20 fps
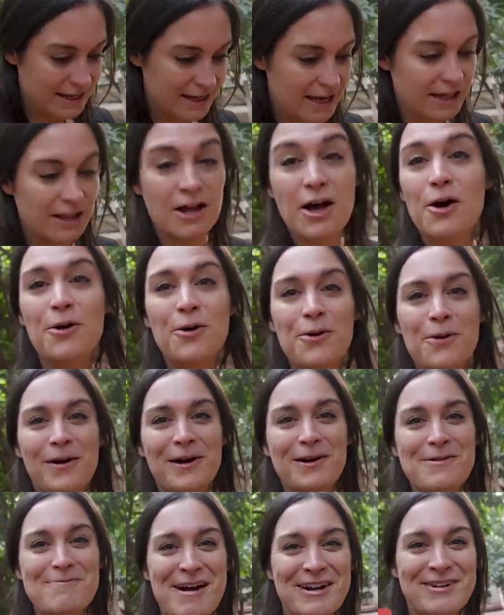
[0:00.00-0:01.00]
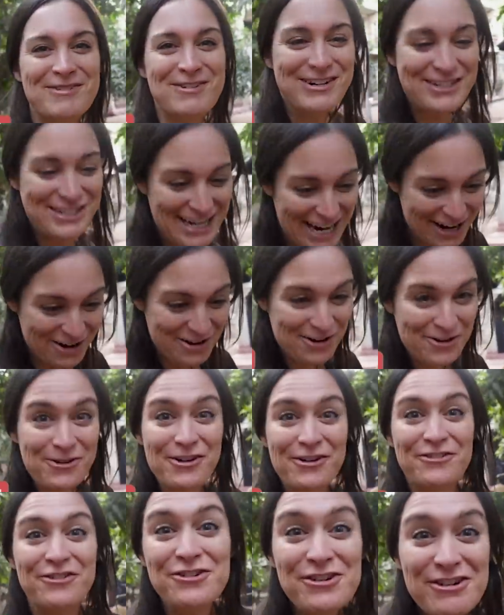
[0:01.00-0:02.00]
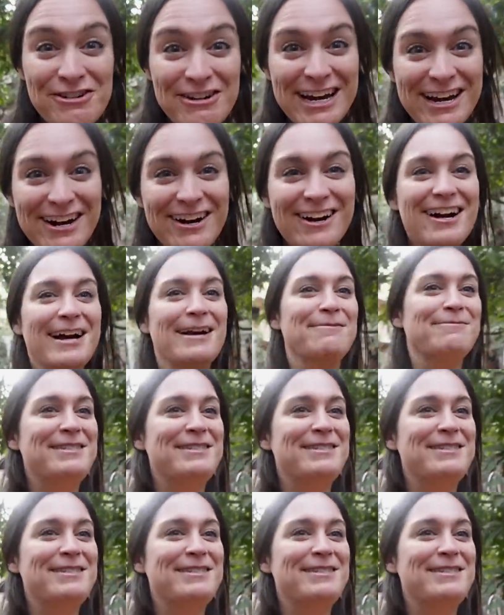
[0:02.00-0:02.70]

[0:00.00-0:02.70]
Hello, welcome back to our channel, or if you're new here, I'm